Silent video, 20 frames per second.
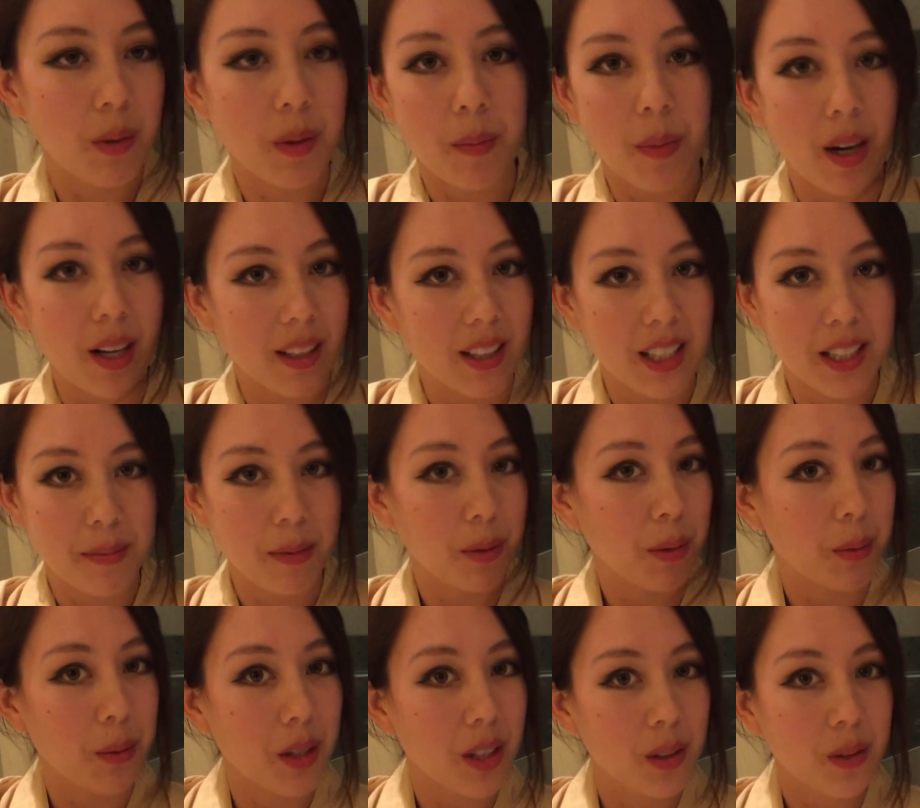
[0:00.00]
we bought this but we
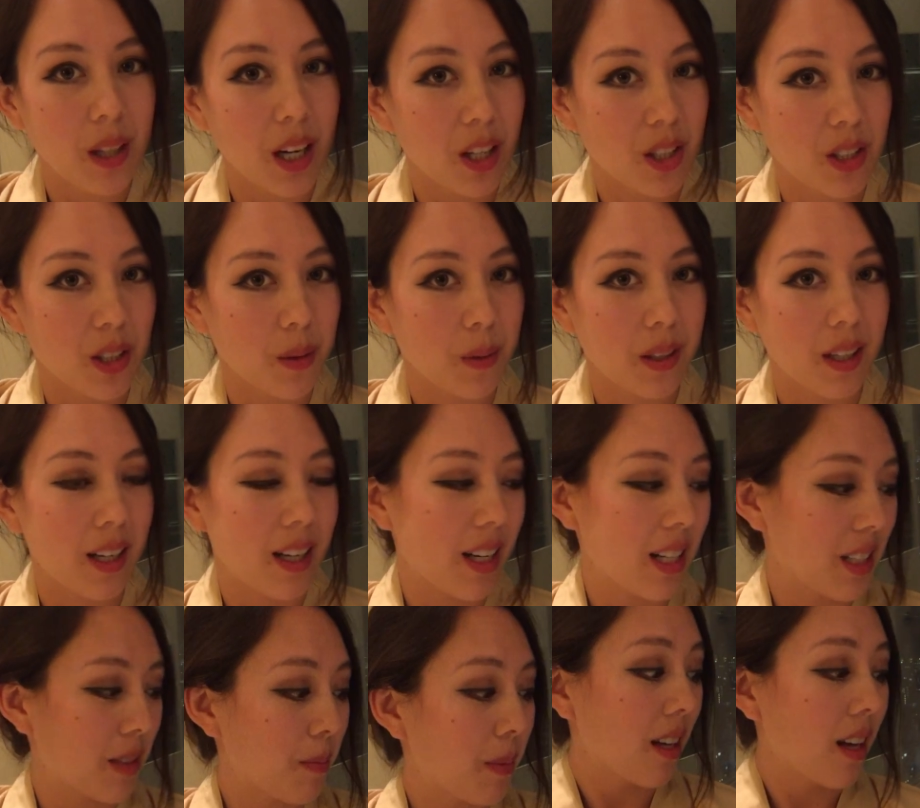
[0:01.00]
weren't quite sure what it
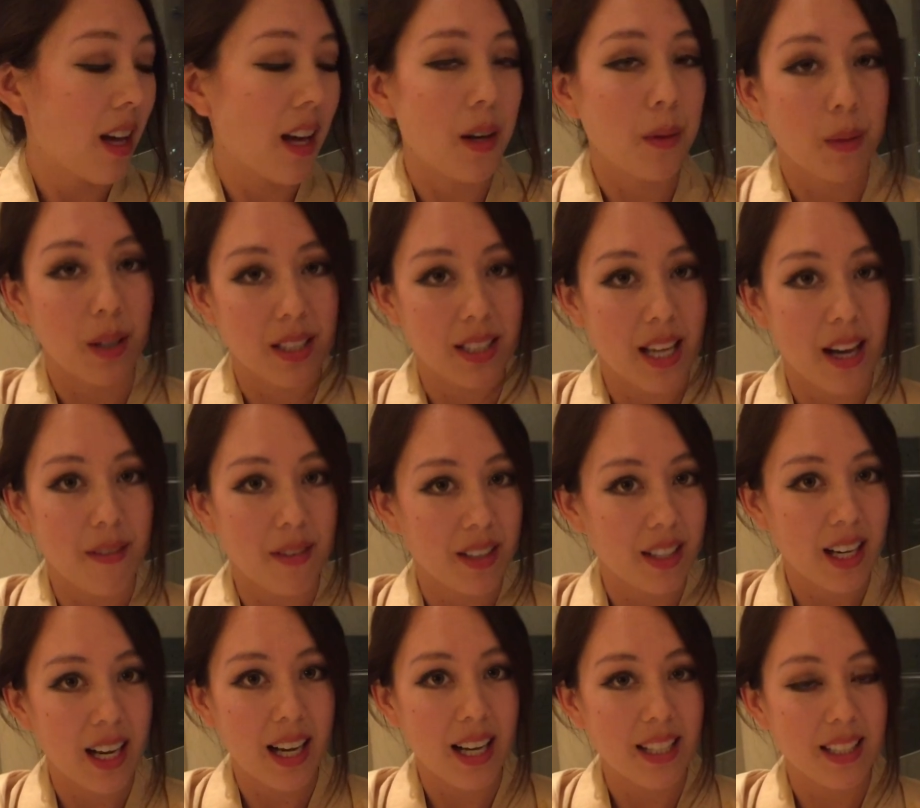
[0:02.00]
is, but it was
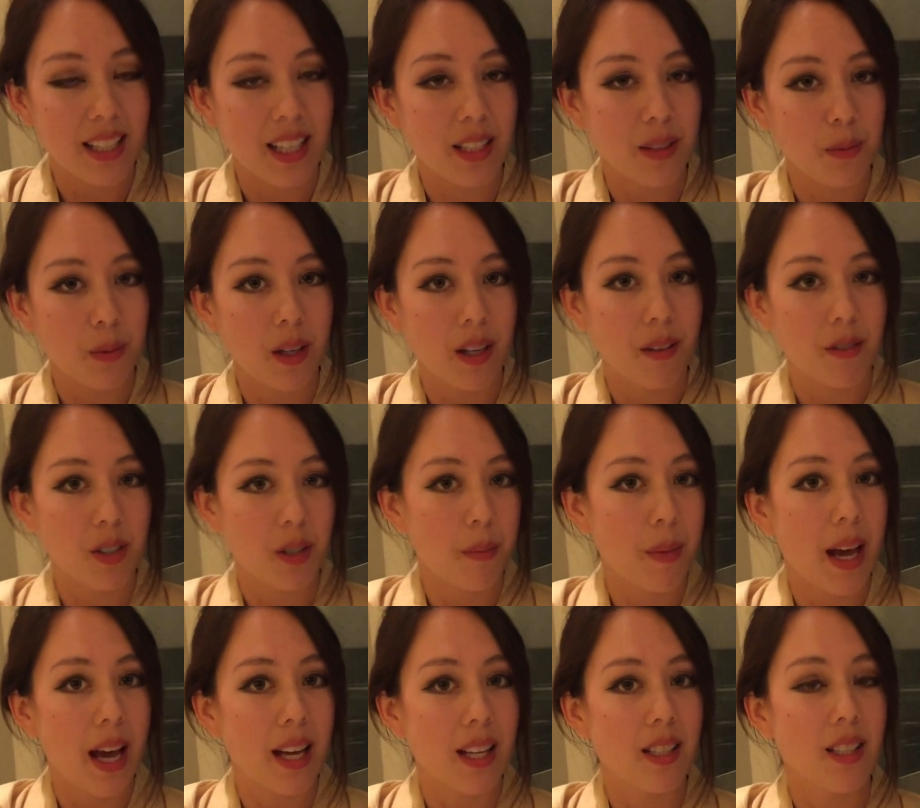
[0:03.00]
advertised as one of
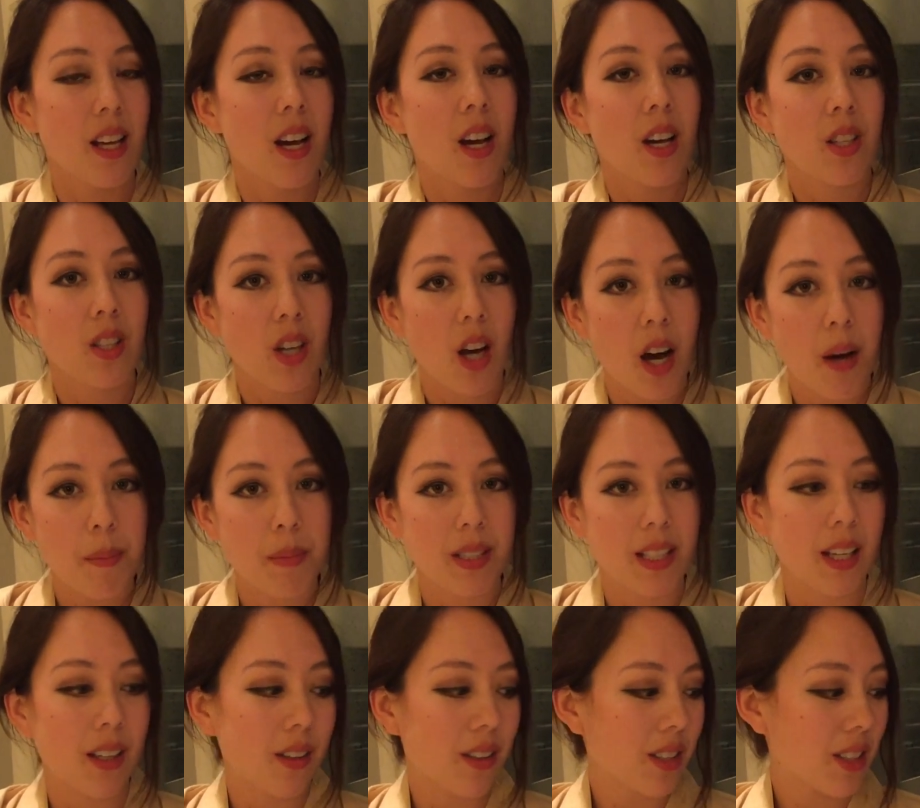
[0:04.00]
Japan's top
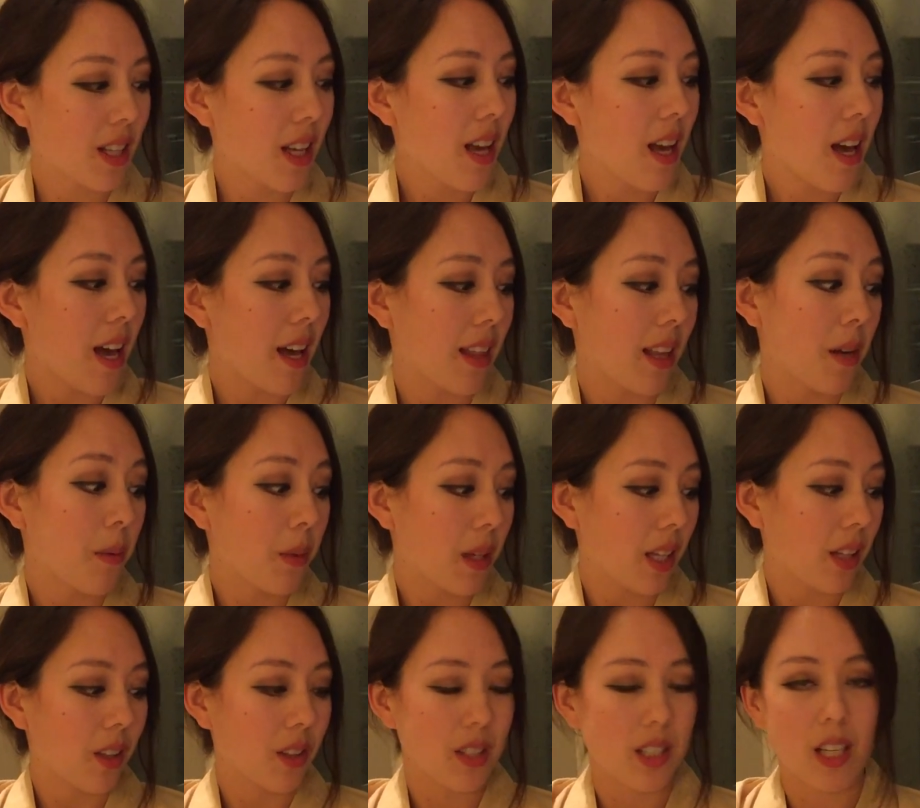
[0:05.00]
sellers, and then when
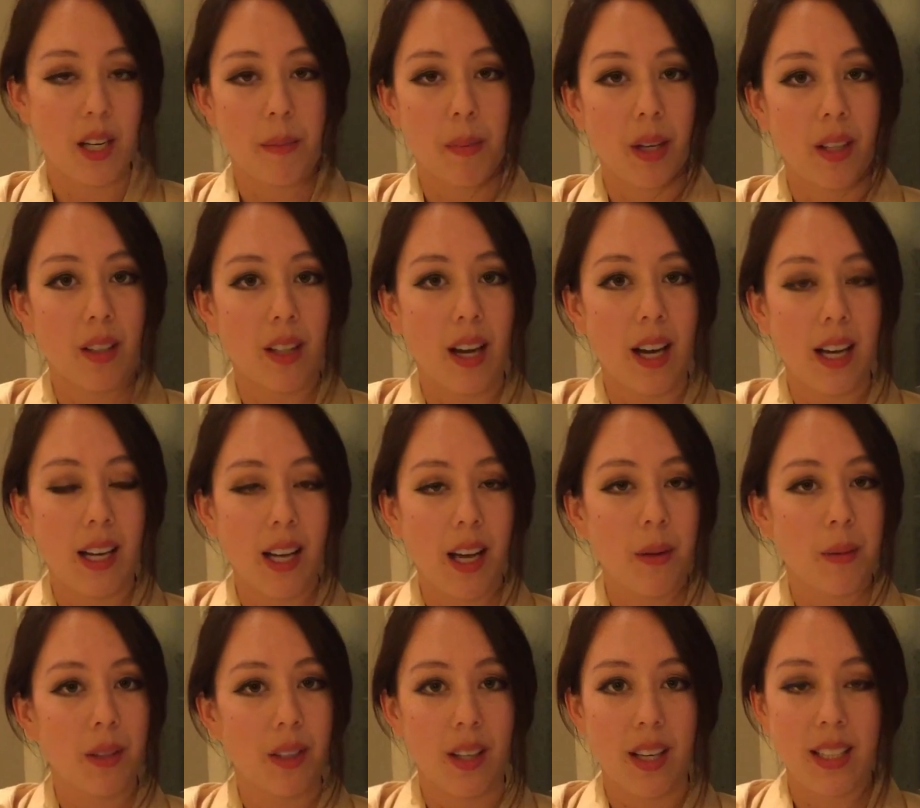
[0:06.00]
I looked it up online I
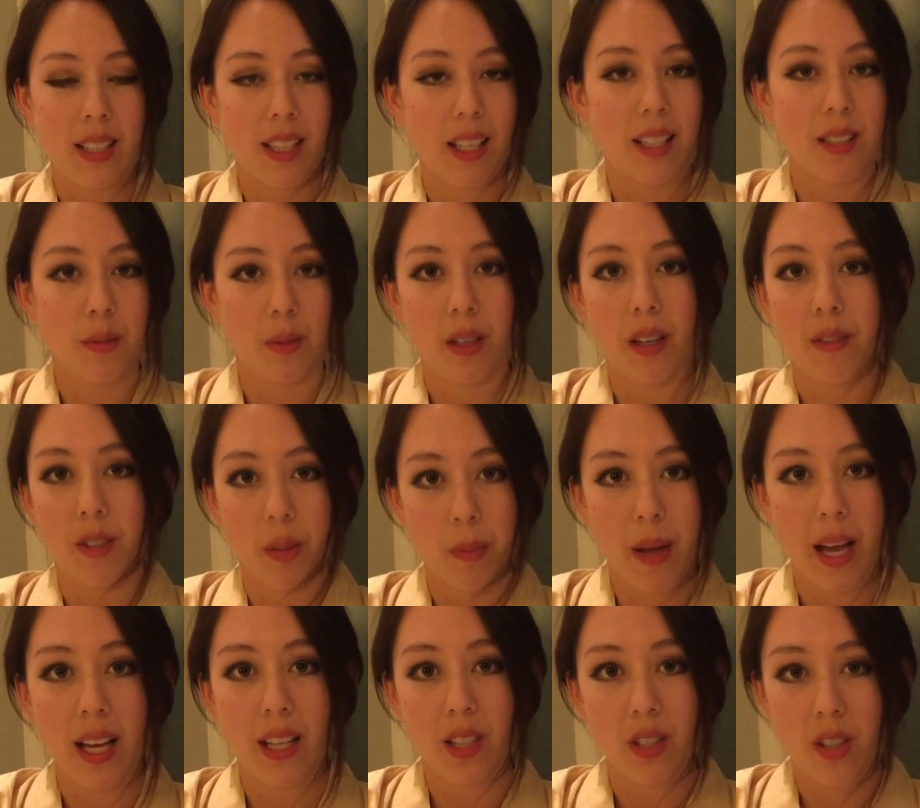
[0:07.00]
realized that it's one of
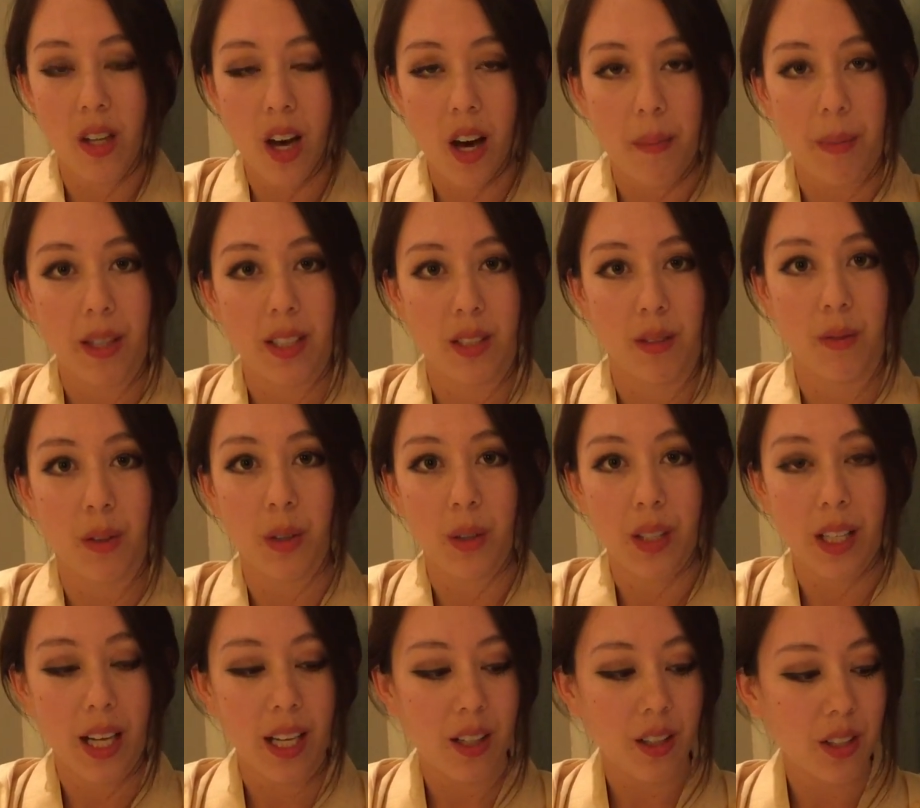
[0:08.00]
Japan's top
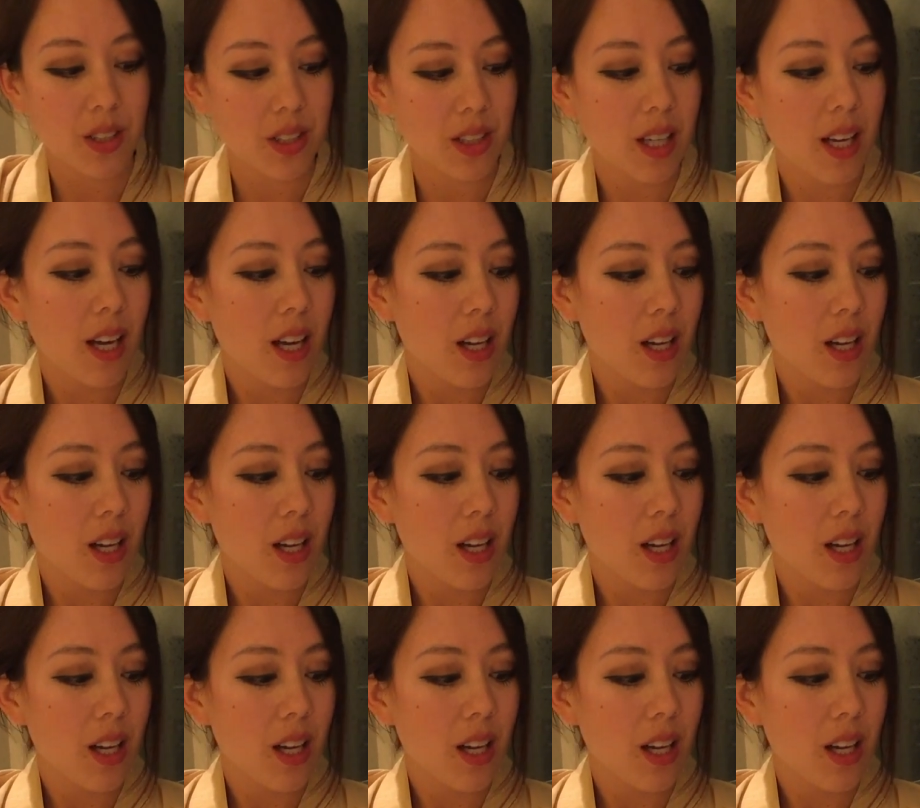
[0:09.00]
exfoliators.